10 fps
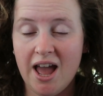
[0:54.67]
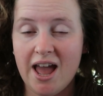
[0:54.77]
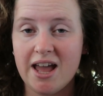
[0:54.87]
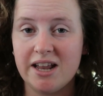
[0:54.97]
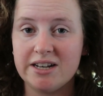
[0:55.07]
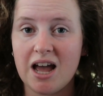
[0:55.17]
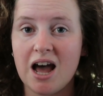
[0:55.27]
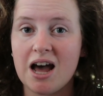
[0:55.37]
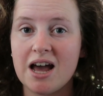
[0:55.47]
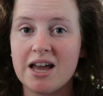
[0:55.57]
And
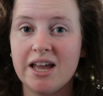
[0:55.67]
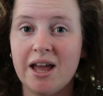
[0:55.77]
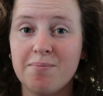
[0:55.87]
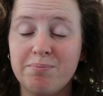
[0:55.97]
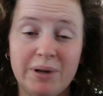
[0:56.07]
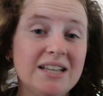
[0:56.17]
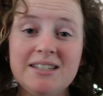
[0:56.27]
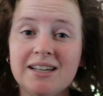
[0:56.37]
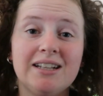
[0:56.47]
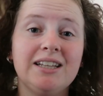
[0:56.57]
I am
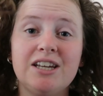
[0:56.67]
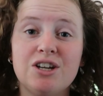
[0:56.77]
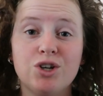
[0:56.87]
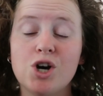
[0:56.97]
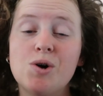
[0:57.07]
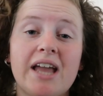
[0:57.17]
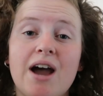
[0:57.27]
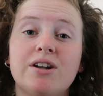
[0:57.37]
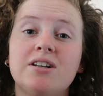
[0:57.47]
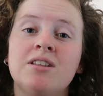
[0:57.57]
basically going
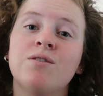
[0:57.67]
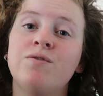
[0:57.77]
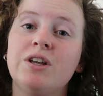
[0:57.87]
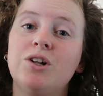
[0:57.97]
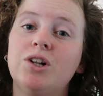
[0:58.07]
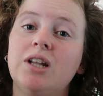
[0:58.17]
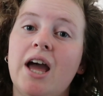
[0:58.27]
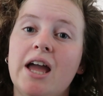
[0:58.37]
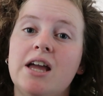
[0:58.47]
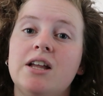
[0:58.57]
out into the field
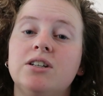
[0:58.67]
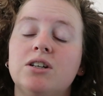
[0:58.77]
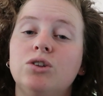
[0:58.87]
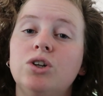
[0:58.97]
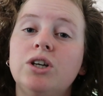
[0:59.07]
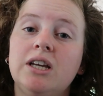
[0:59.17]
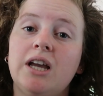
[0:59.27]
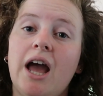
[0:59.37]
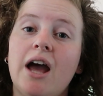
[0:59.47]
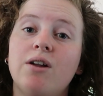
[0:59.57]
and
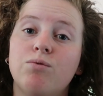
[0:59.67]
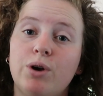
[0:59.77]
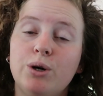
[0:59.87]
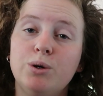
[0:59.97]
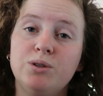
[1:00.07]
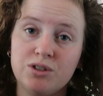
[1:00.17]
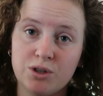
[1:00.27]
looking at roads,